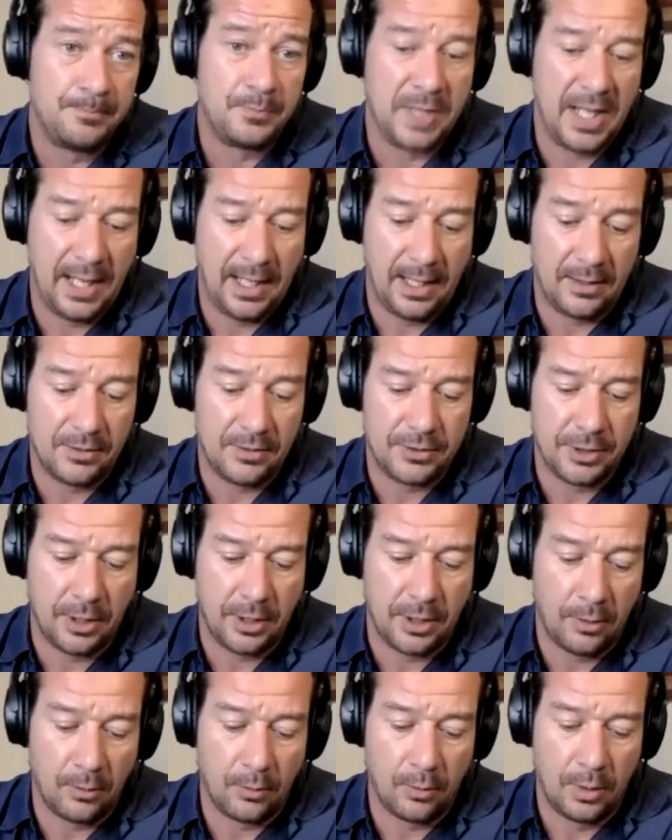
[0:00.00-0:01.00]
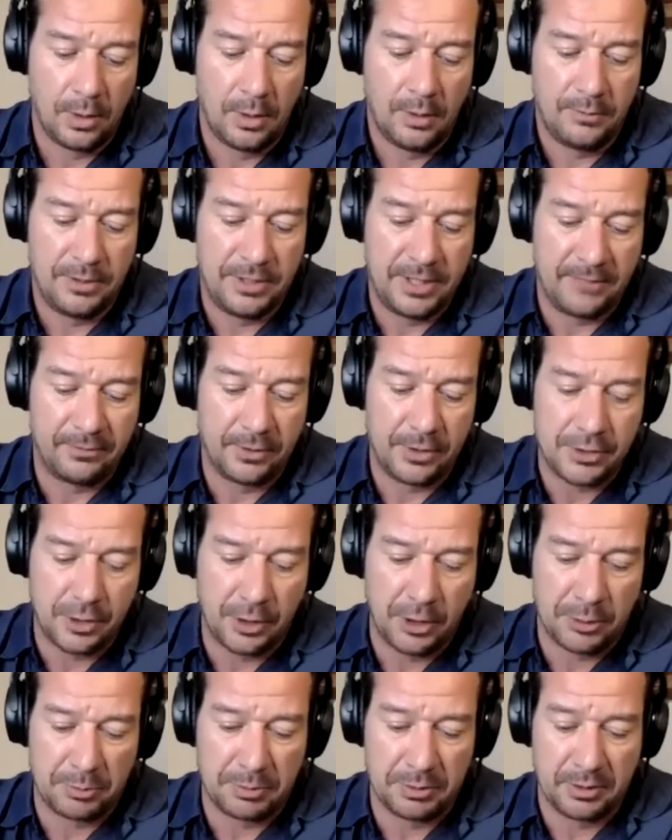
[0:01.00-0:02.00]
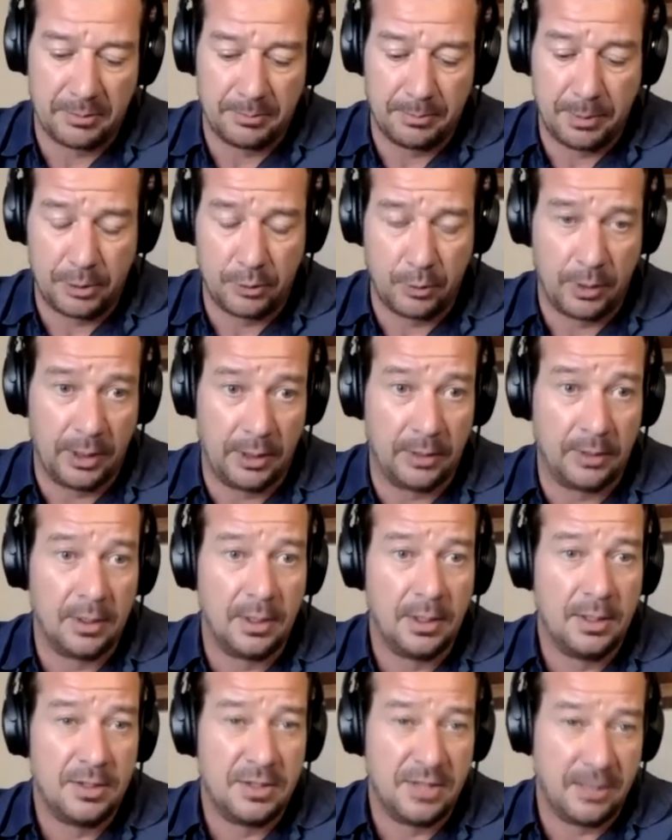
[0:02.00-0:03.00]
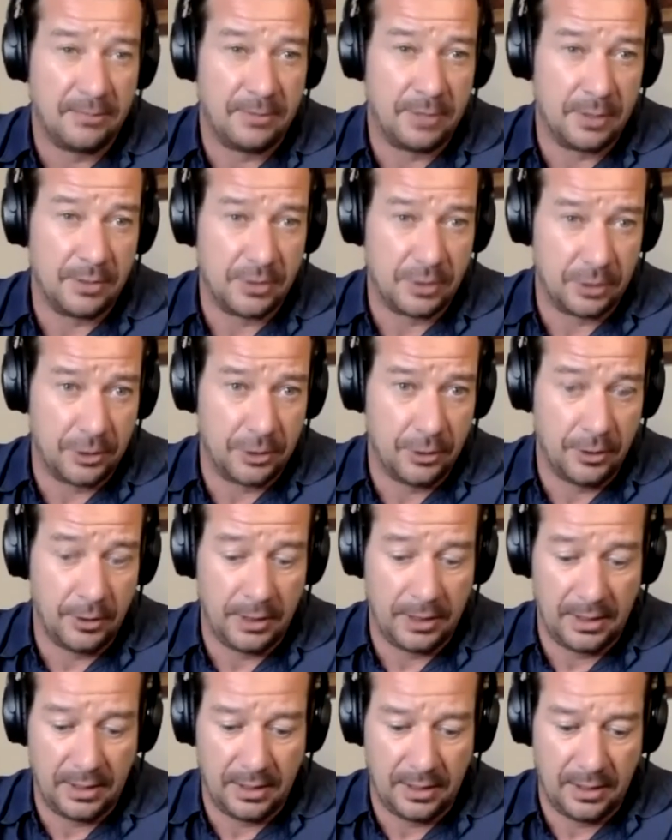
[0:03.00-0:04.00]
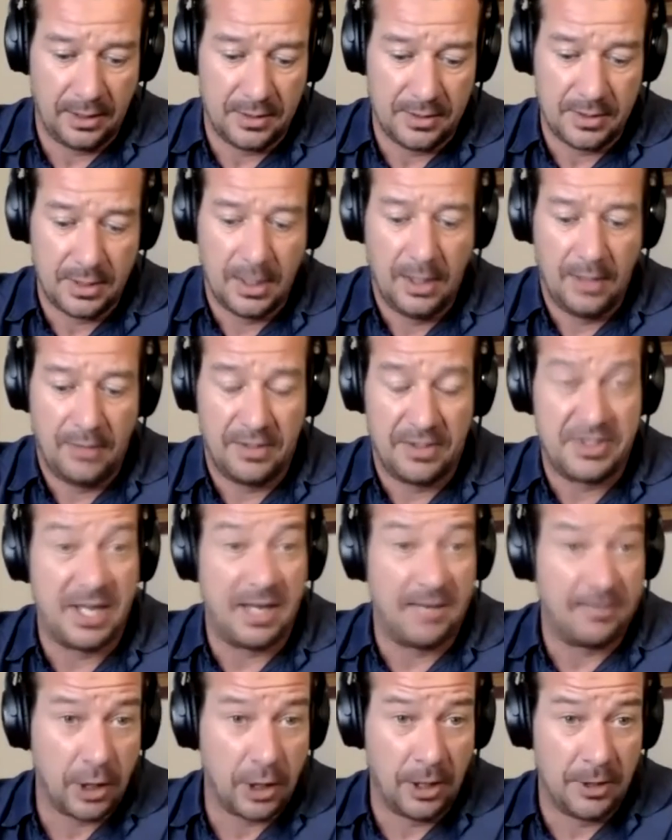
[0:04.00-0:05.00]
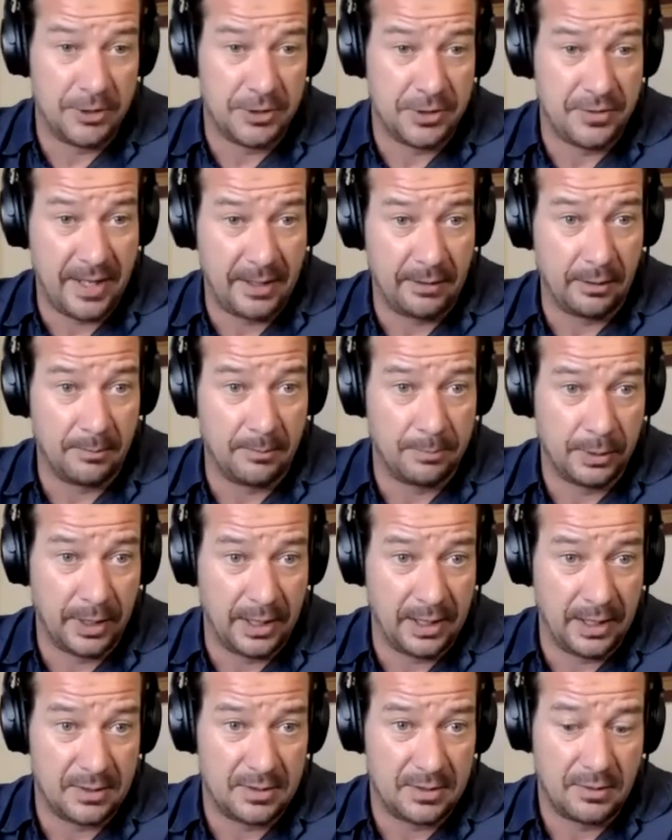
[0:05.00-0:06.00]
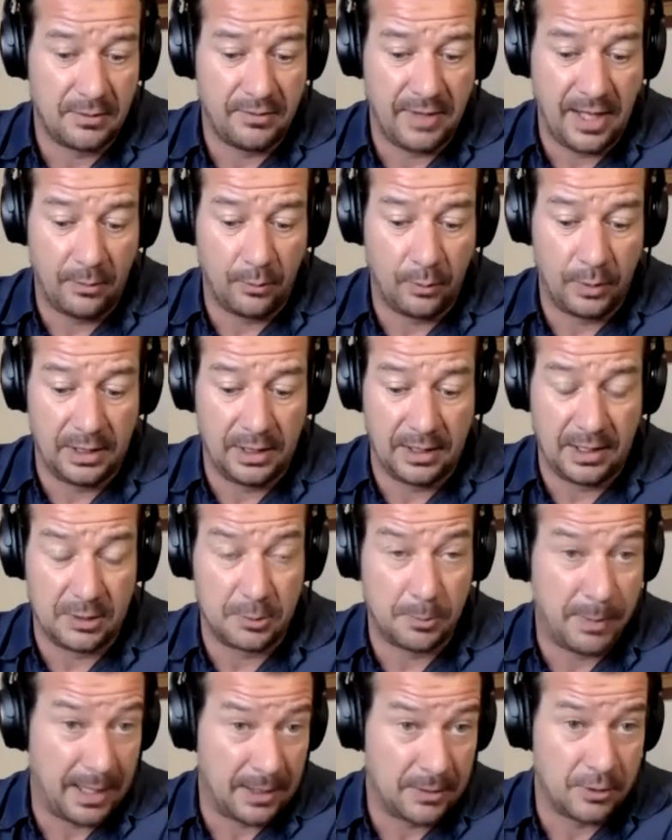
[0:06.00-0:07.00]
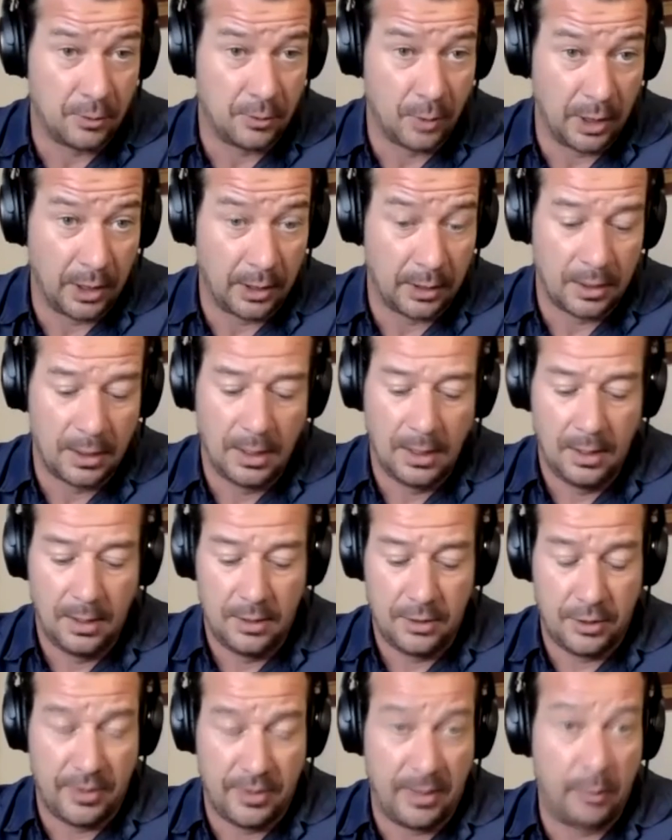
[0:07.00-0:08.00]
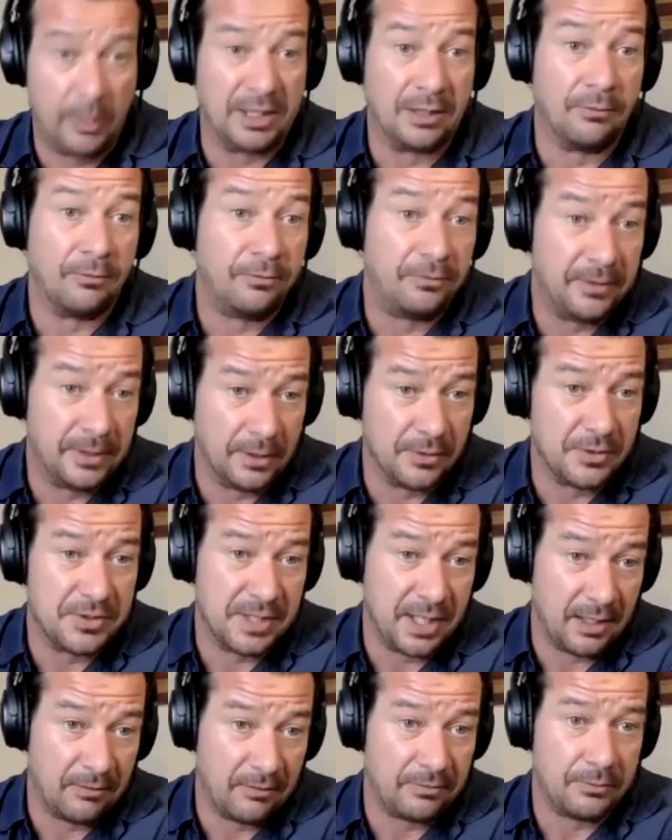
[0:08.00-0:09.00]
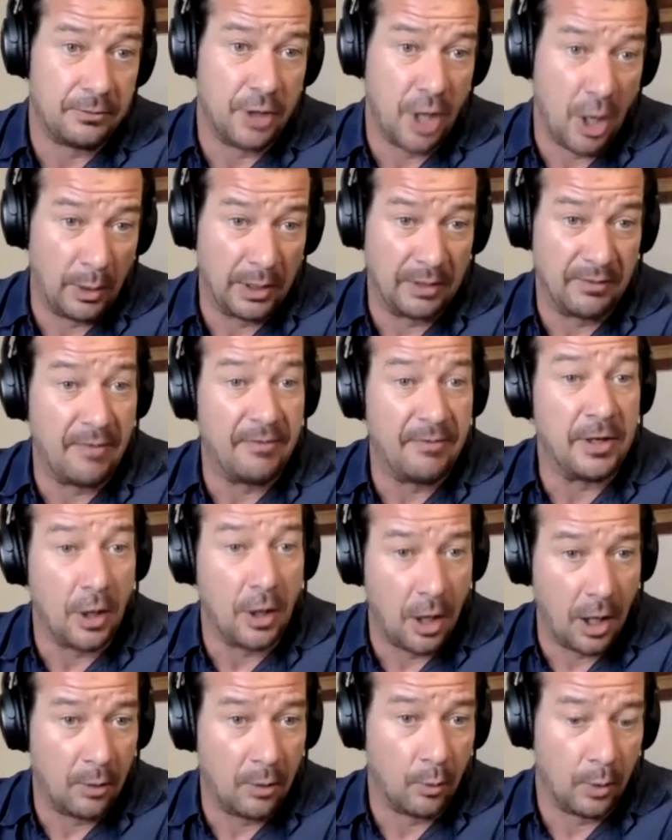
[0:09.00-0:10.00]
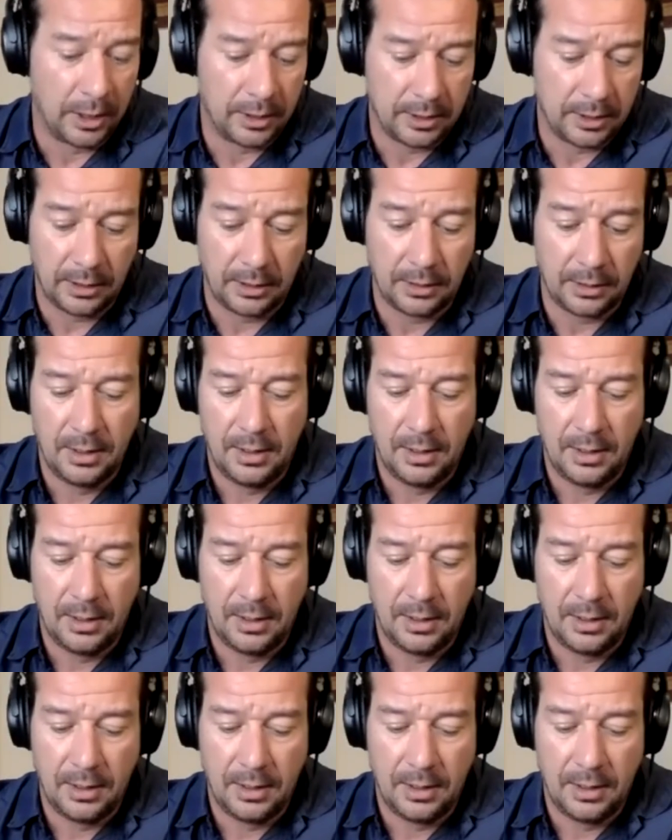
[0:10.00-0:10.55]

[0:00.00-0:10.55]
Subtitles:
And so the difference ultimately between safety and security is the safeguards that are in place that we expect to work so that we can feel safe knowing that they are working.